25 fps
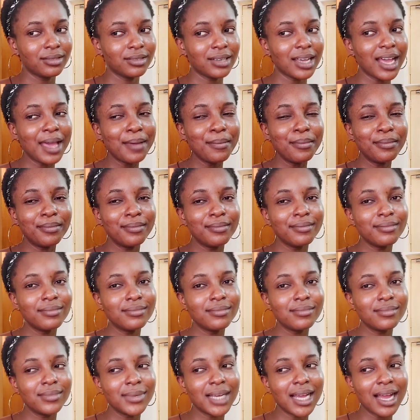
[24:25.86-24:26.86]

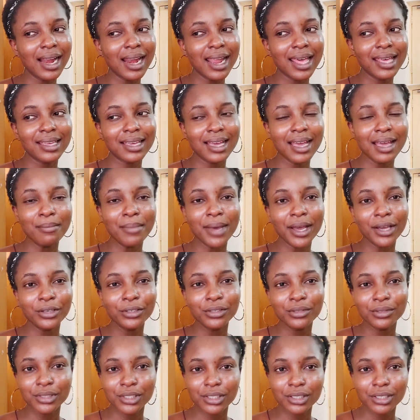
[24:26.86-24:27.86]

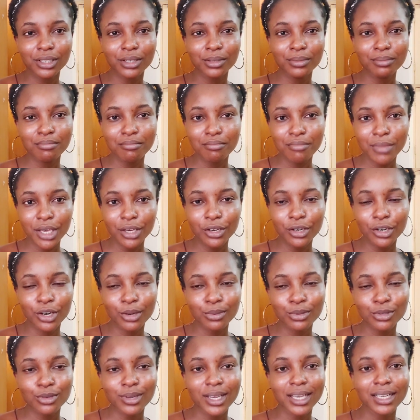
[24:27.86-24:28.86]
buy original
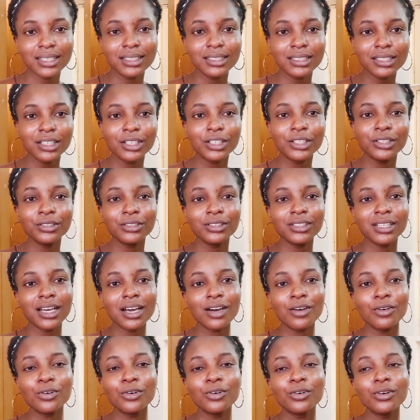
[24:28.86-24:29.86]
makeup, so I can tell you
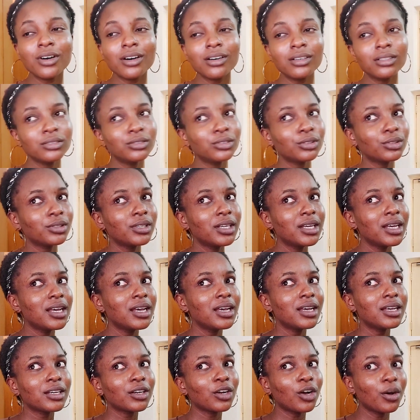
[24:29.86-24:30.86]
that, oh no,
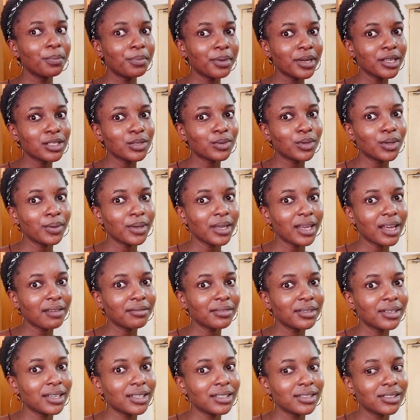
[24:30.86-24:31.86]
compared to what we have
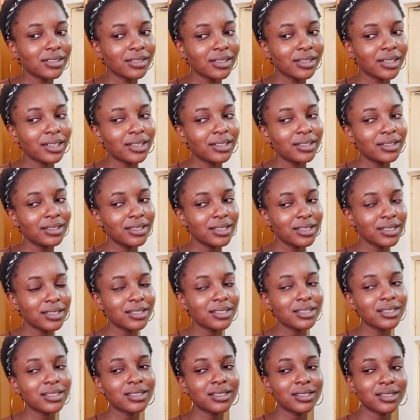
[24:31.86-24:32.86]
in Nigeria, this
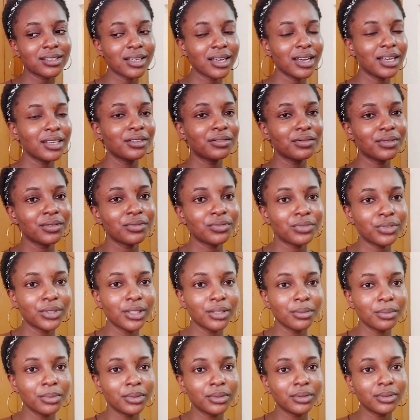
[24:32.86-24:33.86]
is kind of
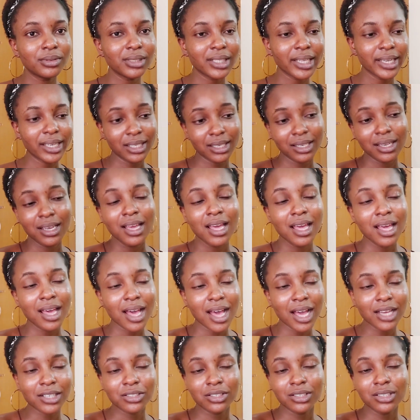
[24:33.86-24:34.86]
affordable. Like
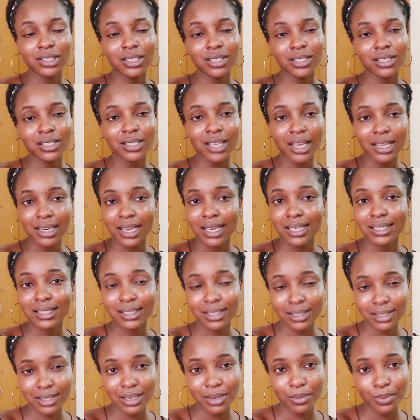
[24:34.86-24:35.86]
actually it's either it's
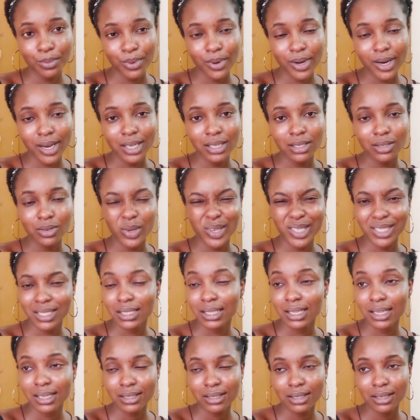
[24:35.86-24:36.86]
the same price or it's
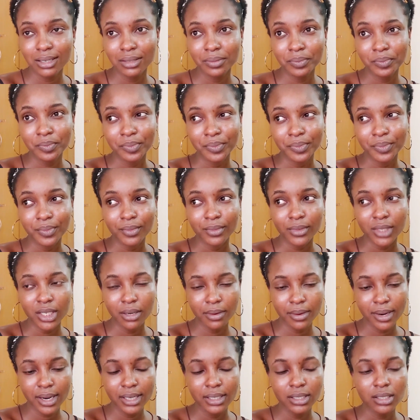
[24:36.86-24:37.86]
lesser,
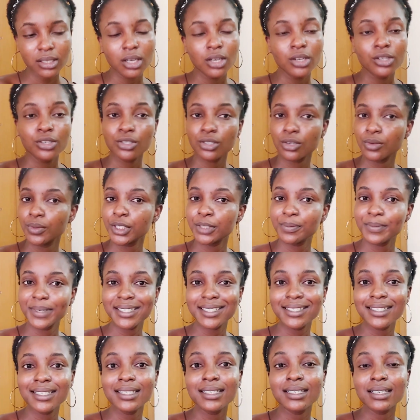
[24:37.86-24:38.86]
right? So which
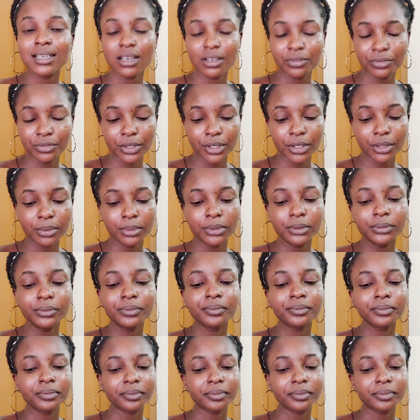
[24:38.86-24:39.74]
makes it affordable.